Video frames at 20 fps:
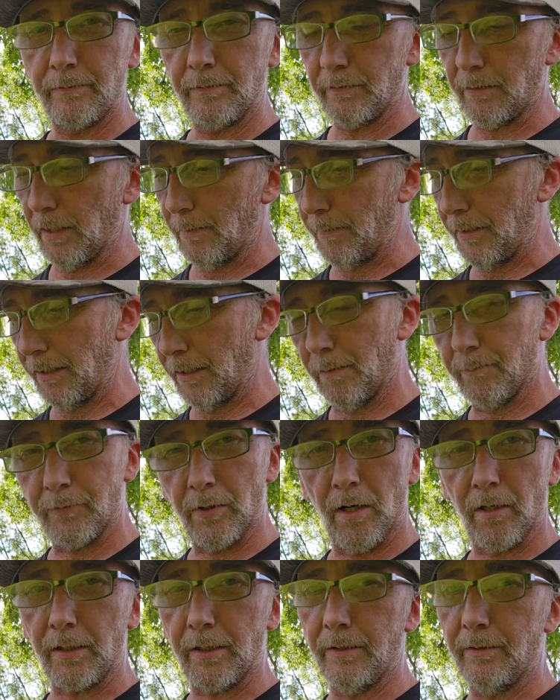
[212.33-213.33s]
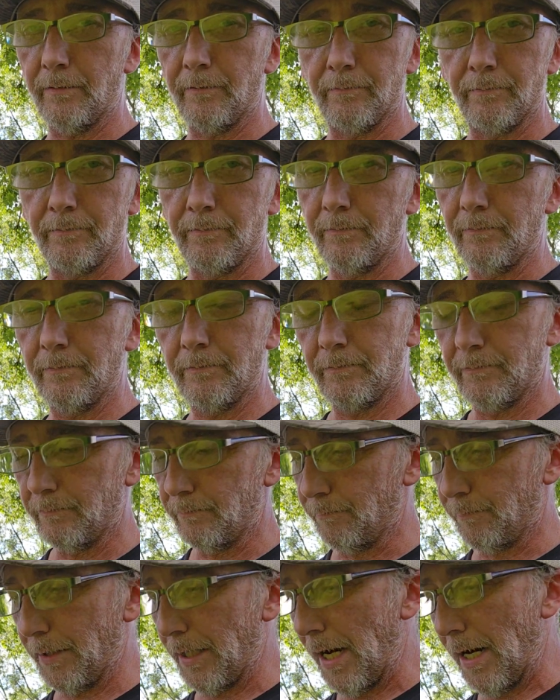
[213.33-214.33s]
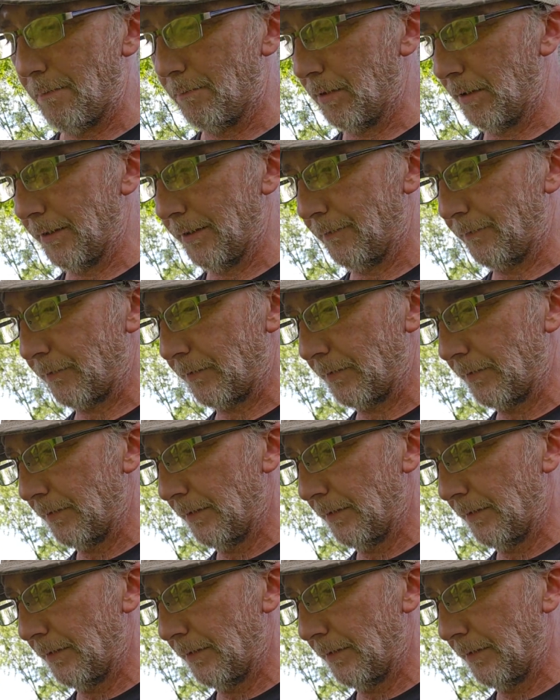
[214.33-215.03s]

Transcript: I mean, I'm talking beyond beliefs.